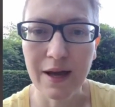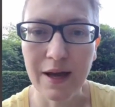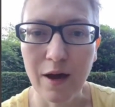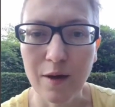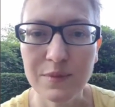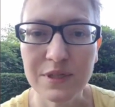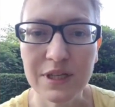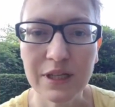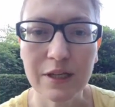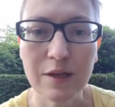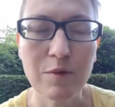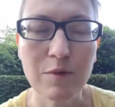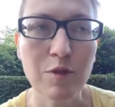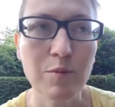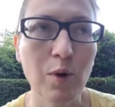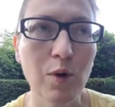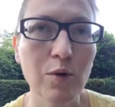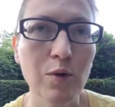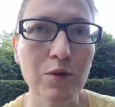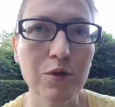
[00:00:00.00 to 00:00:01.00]
Now I'm dealing
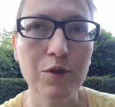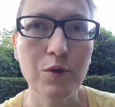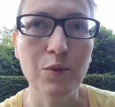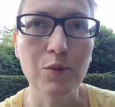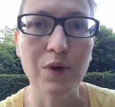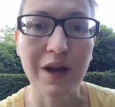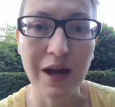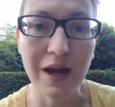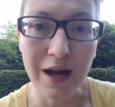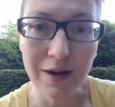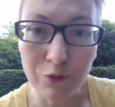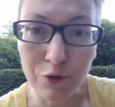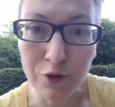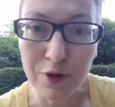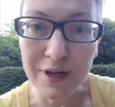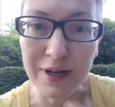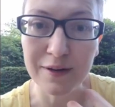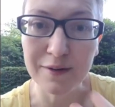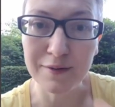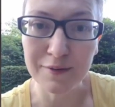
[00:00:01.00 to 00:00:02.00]
with both
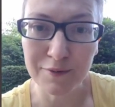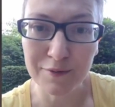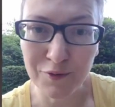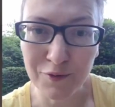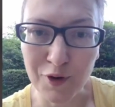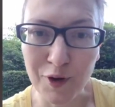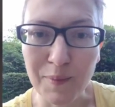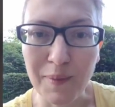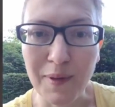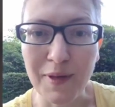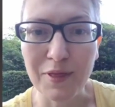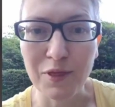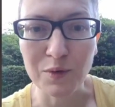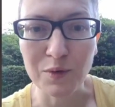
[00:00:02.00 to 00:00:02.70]
recovering from